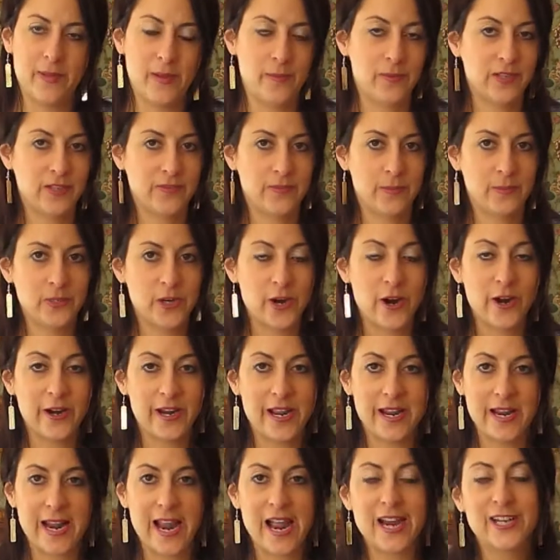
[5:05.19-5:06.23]
it was from
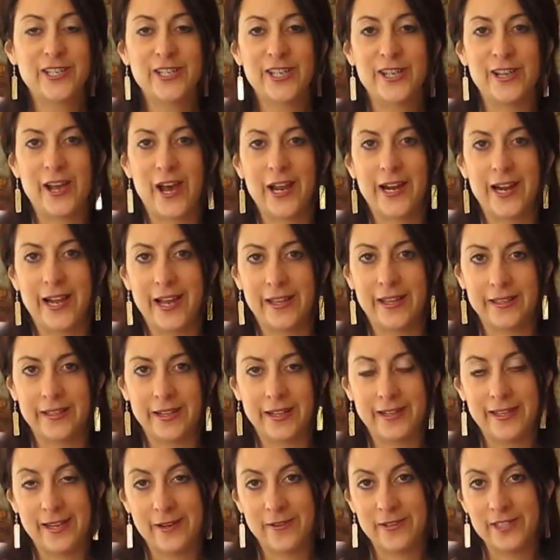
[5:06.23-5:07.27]
Target, and I actually got it on the
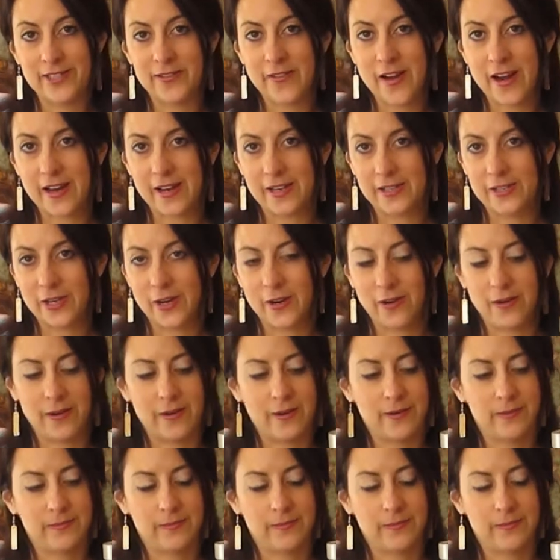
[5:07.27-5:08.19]
clearance rack at Tar